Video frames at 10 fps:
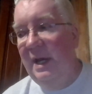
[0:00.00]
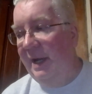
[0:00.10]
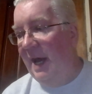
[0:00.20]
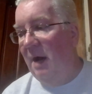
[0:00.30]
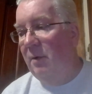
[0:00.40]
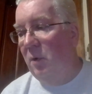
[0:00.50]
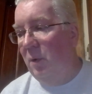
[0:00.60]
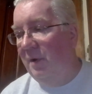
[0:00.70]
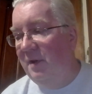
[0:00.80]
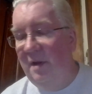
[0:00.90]
and how a
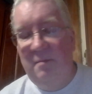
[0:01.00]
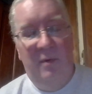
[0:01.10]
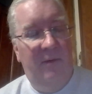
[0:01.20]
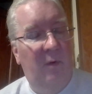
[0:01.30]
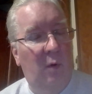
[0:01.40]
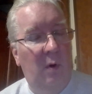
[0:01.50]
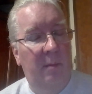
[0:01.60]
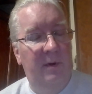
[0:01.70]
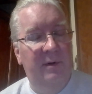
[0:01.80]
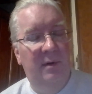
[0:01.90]
horse has
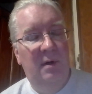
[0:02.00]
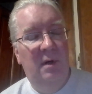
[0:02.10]
performed